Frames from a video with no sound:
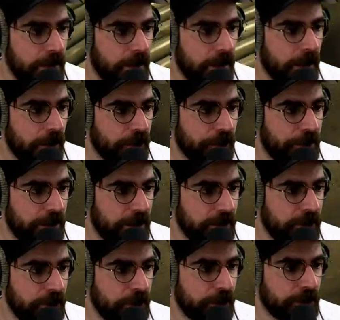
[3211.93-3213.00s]
A lot of Payday
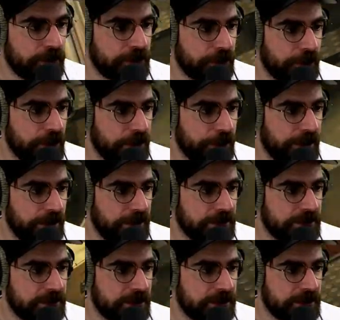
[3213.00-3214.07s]
2 modders are really
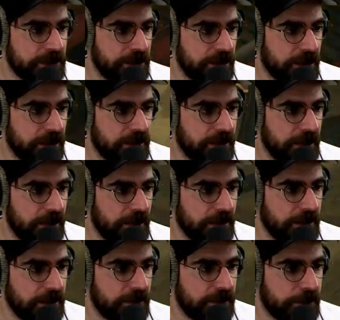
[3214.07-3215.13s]
based, says Shaddai. Yeah,
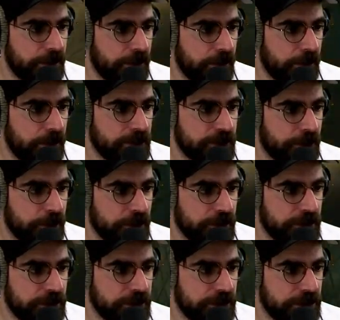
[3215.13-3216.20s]
indeed. Probably goes for
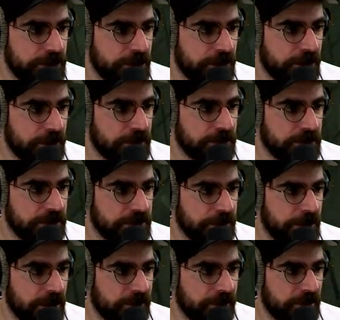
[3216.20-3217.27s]
modders in general, says
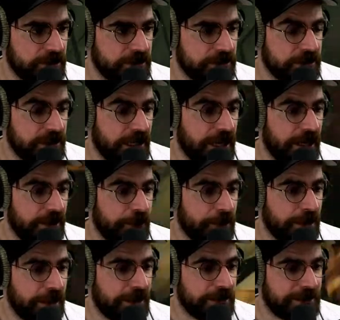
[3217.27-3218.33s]
Midlife Crisis. Yeah, you
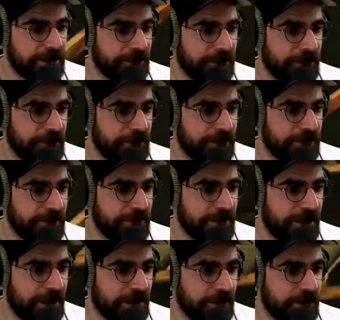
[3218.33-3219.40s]
mean that it's difficult?
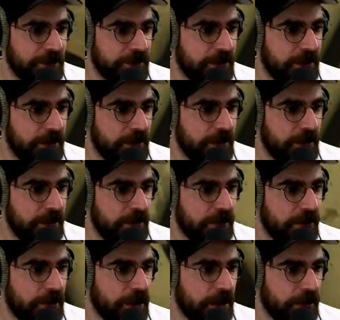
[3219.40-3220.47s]
Yeah, agreed.
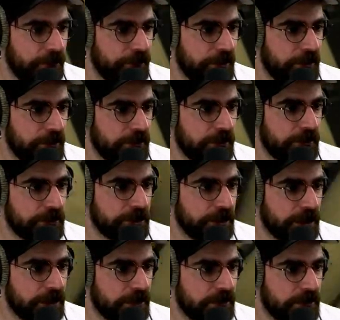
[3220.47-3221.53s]
I love the look,
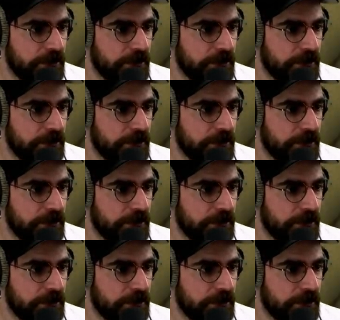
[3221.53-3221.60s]
Shaddai.